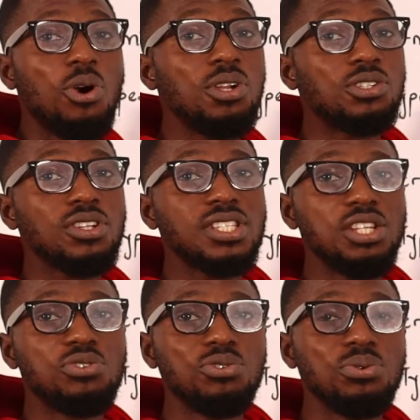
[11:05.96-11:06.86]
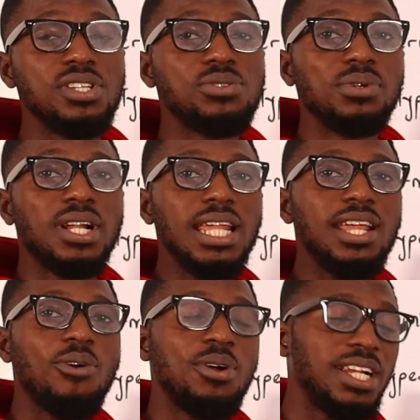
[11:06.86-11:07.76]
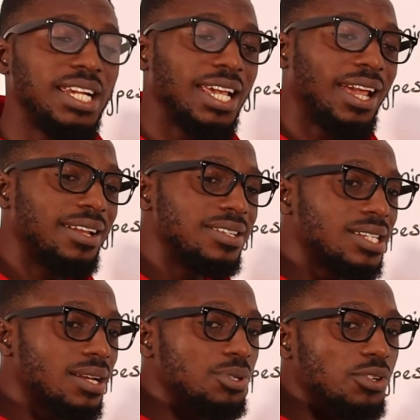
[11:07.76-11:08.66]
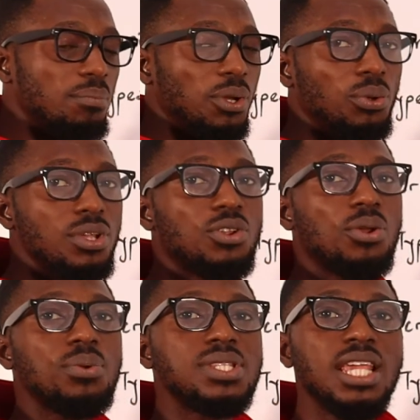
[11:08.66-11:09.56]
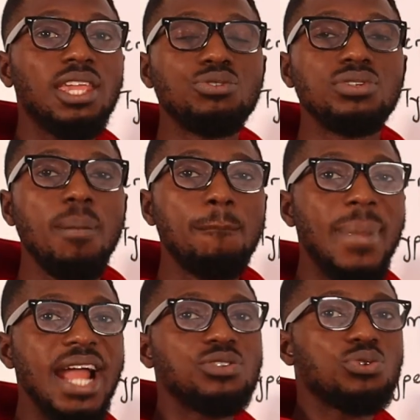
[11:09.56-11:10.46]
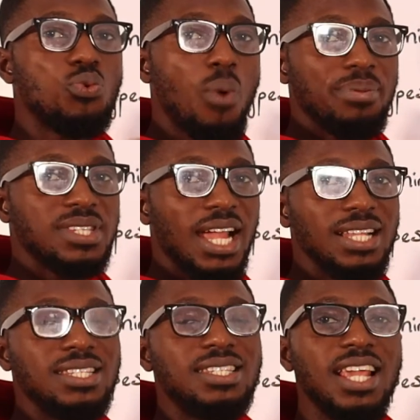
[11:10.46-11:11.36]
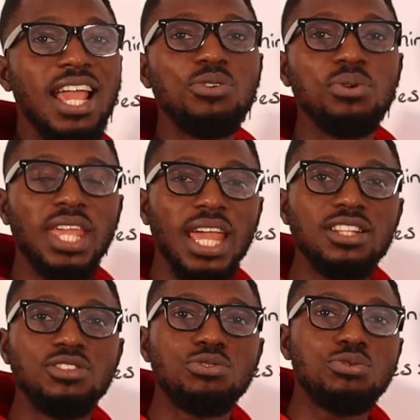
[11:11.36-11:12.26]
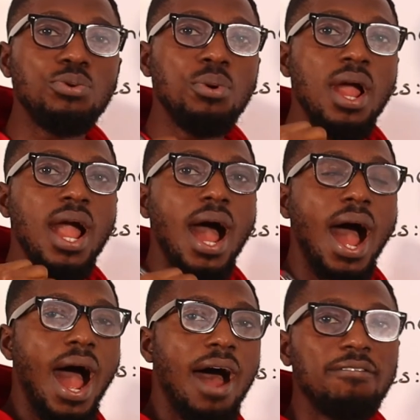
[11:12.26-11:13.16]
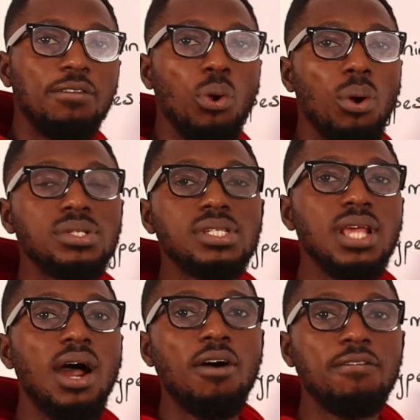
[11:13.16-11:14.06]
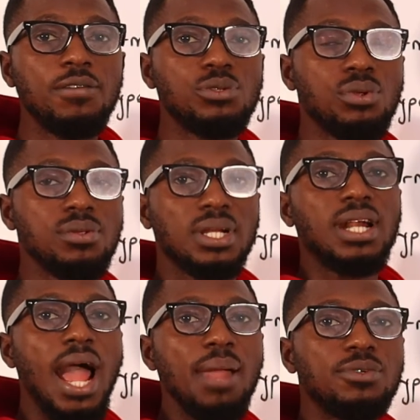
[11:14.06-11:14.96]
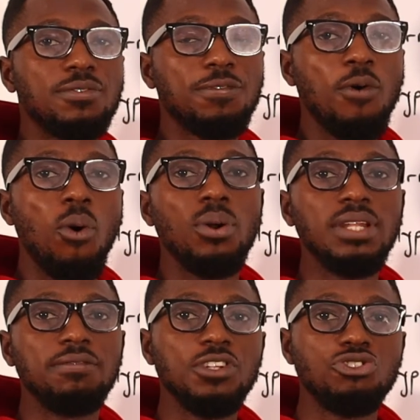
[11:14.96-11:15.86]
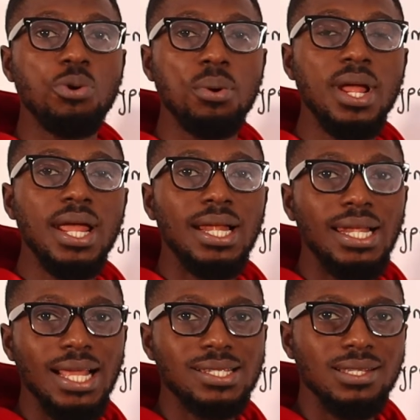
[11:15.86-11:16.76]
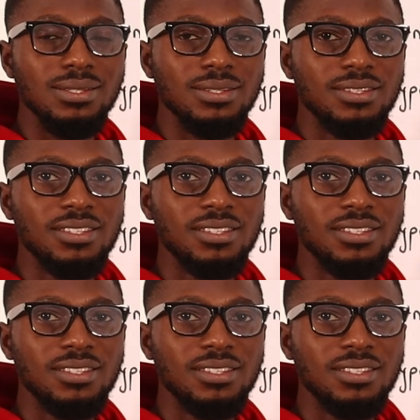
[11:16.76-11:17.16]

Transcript: All you just need to do is to click on the link in the description below. It's going to take you to the My School website. There you get to have yourself subscribed for the video lessons.